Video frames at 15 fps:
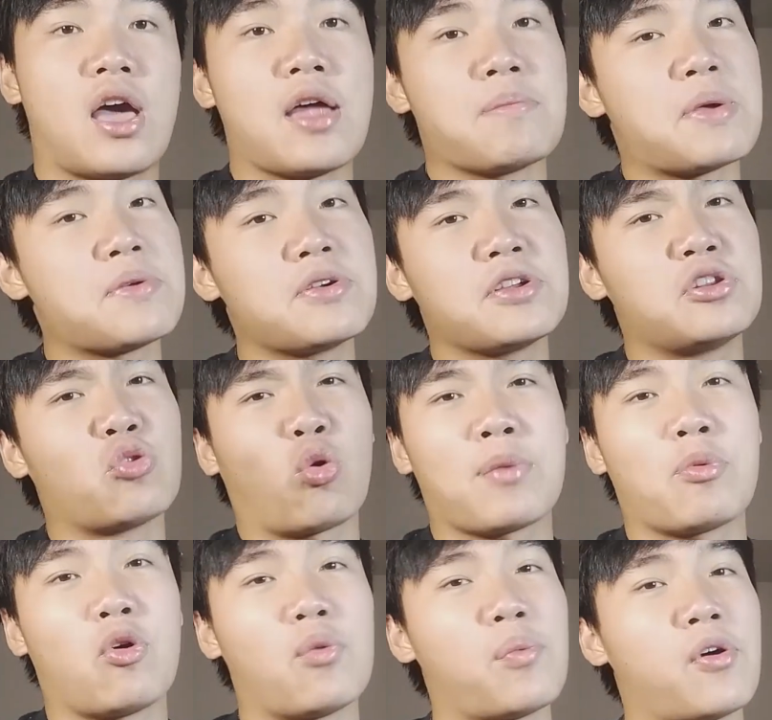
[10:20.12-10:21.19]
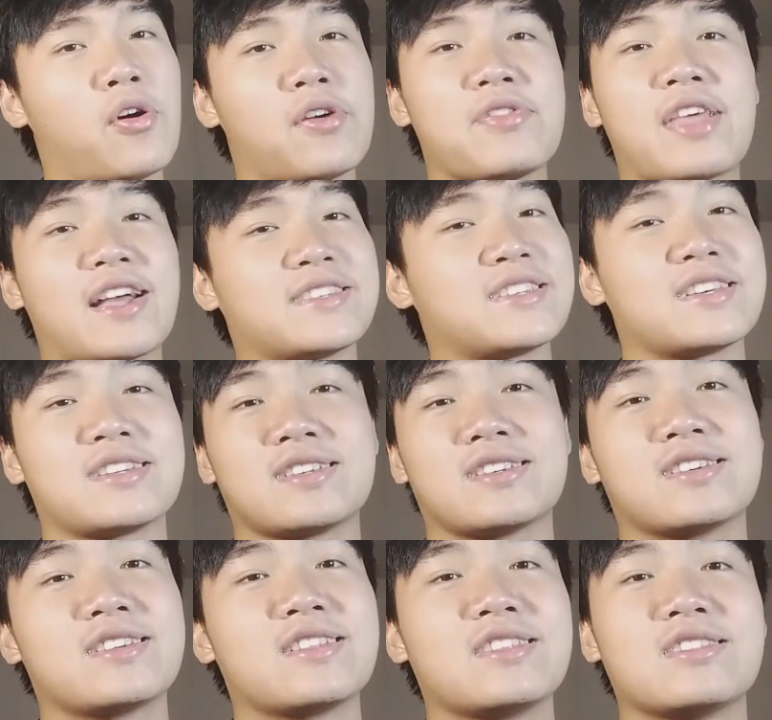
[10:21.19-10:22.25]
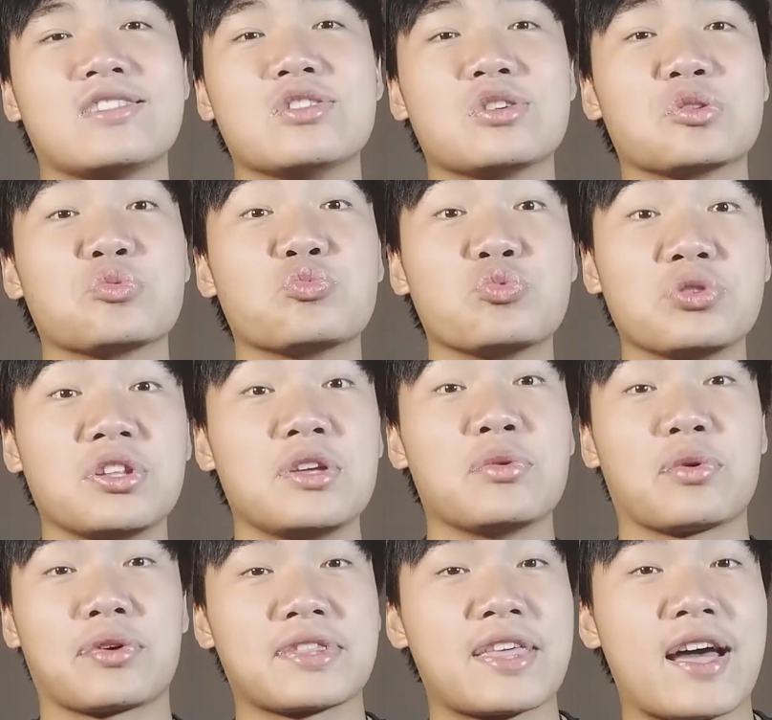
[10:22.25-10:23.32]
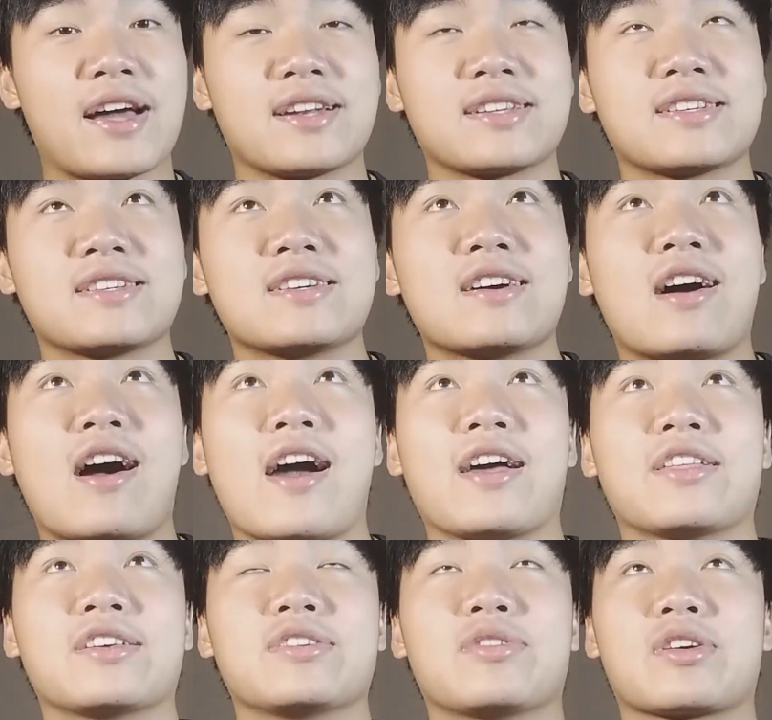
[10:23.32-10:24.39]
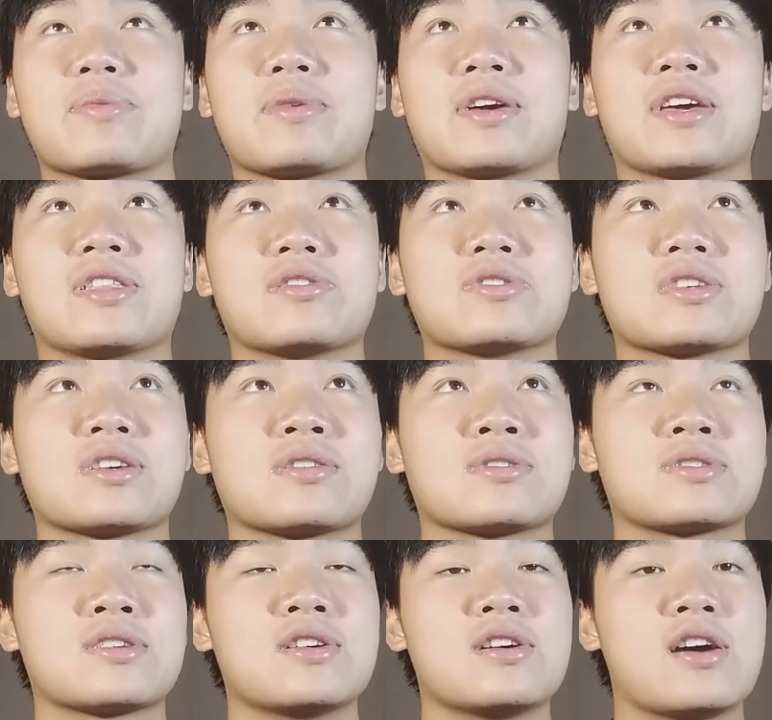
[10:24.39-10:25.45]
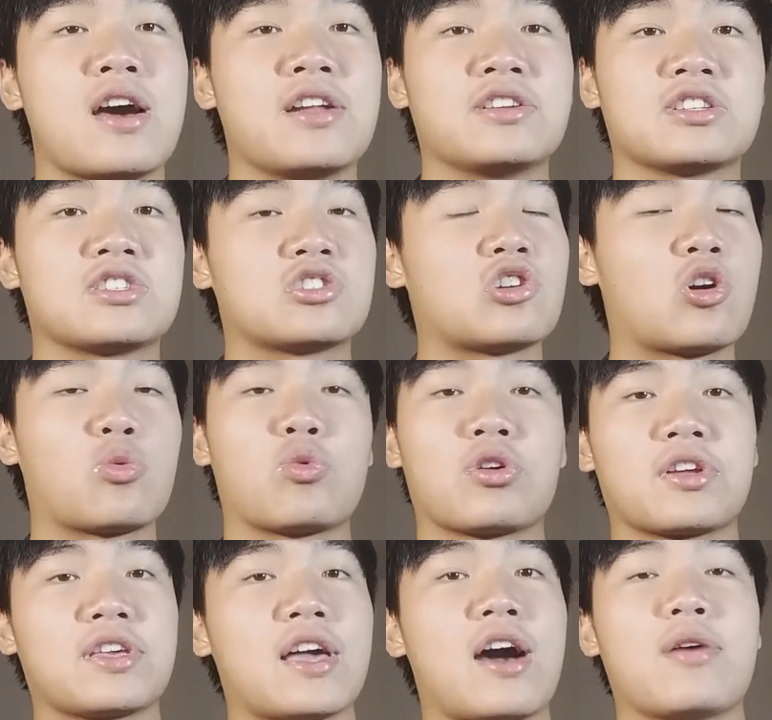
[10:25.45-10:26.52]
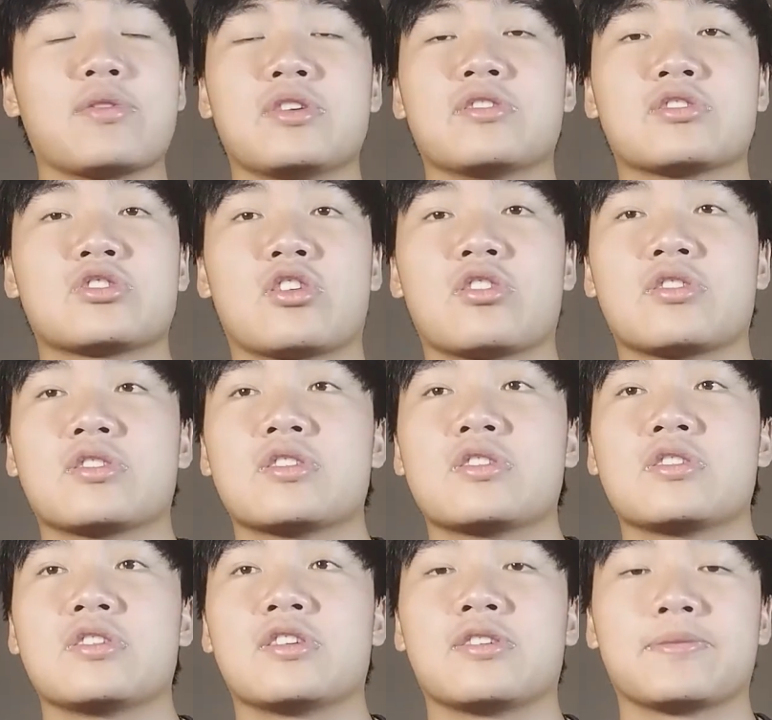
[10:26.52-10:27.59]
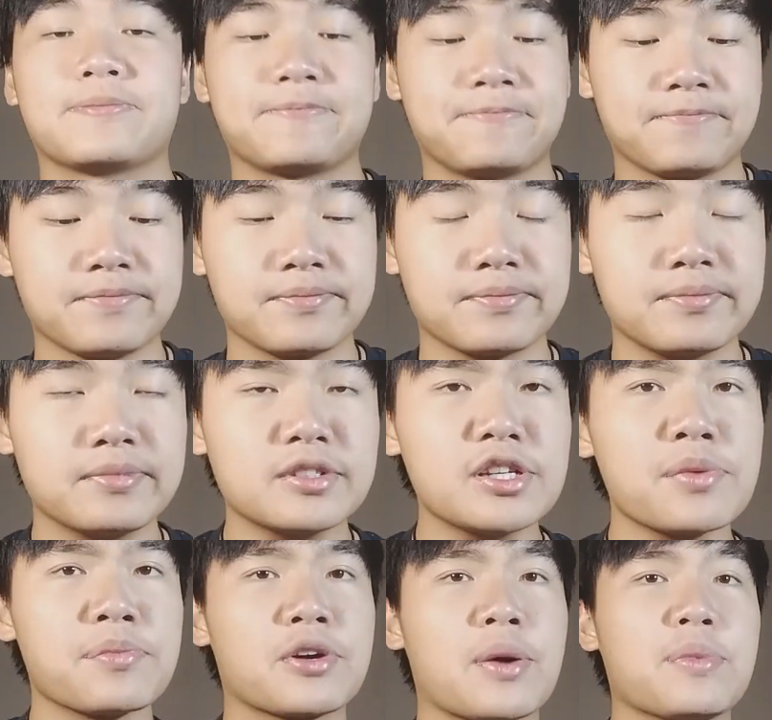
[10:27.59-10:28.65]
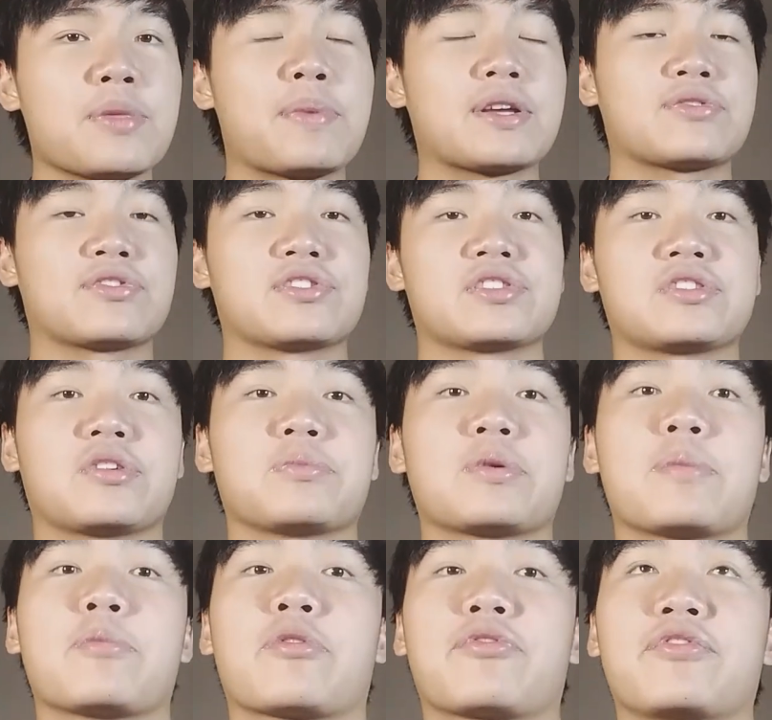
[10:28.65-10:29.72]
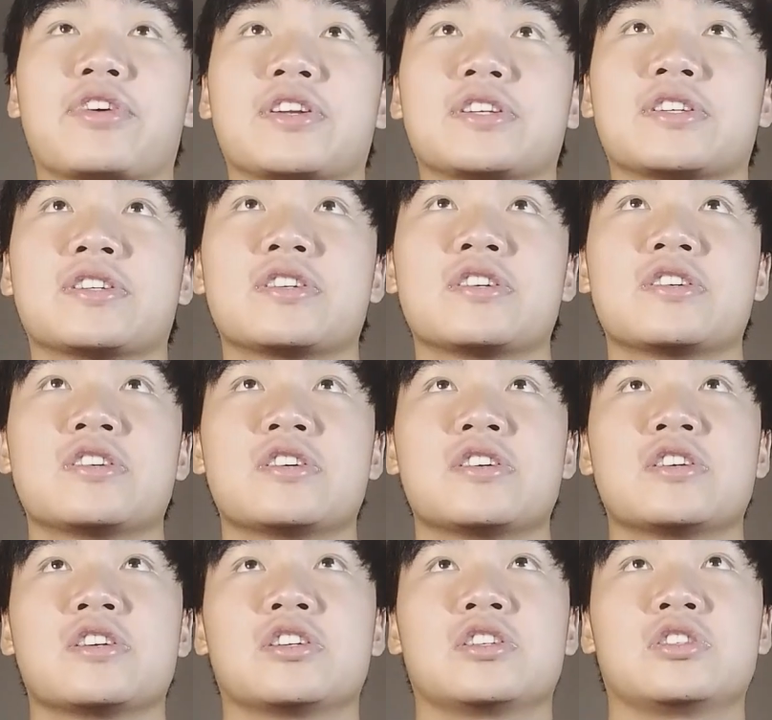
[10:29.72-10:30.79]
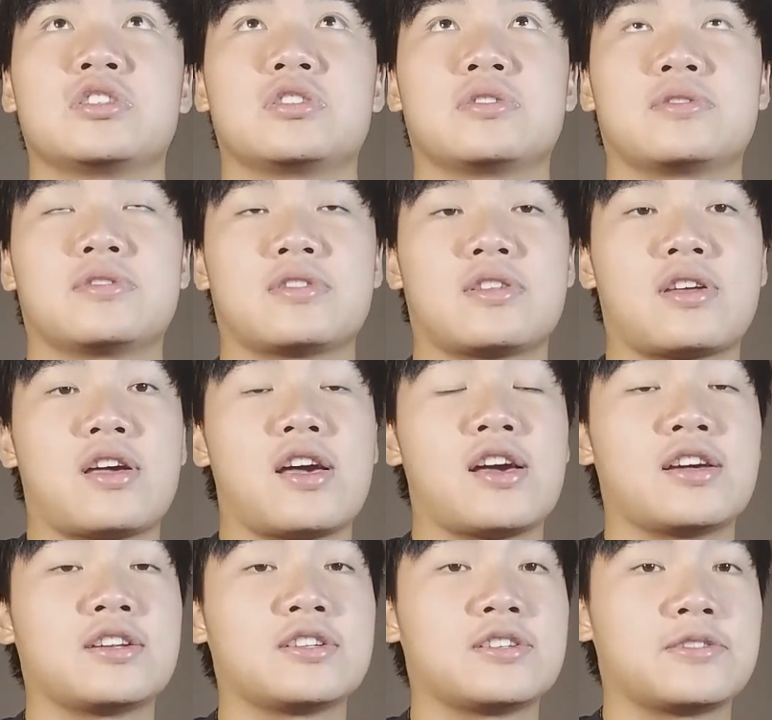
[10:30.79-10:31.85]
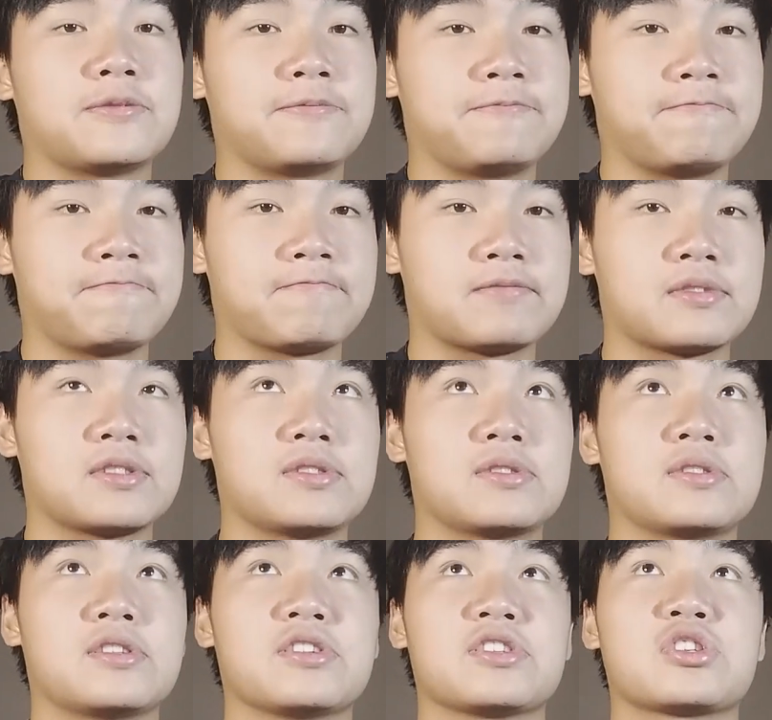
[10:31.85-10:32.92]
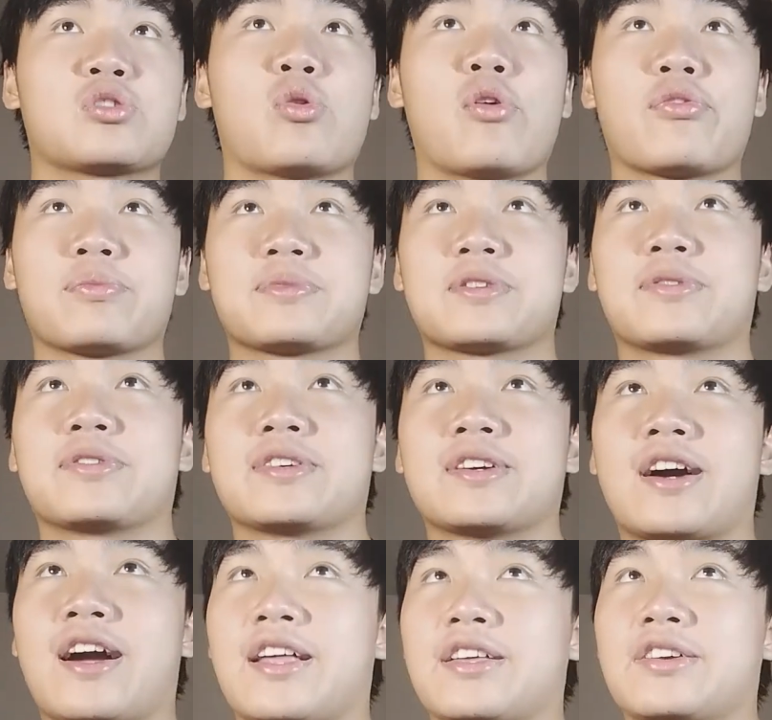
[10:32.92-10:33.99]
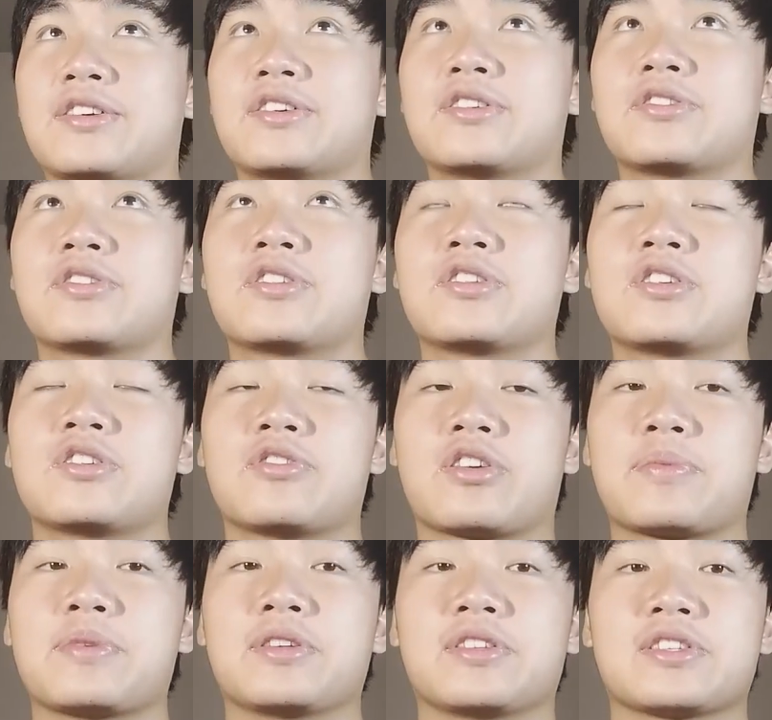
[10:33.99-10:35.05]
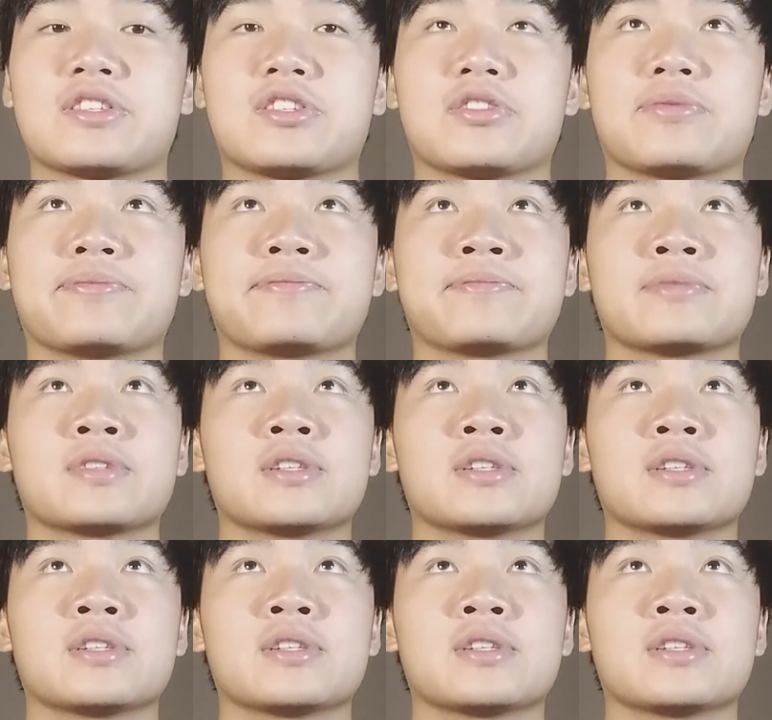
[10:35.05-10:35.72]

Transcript: and maybe a dory pull bar. That's it. You can really work with that. Highly recommend getting those things and just start working out, you know, start, you know, becoming the best for yourself, become more fit. And there's a quote from someone I highly recommend you listen to.